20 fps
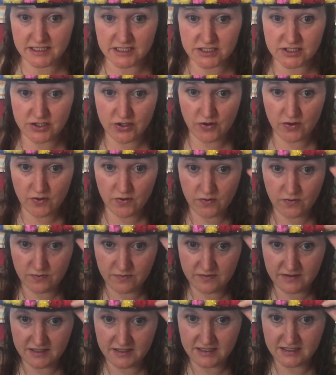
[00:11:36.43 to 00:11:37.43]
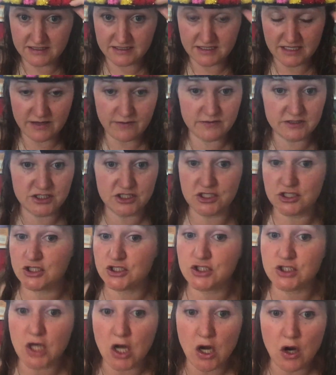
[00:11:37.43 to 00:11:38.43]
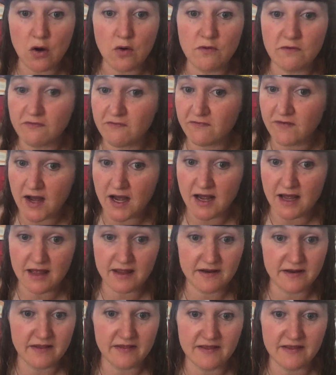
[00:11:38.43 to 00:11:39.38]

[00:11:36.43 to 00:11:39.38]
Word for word: so these, it was just so fun.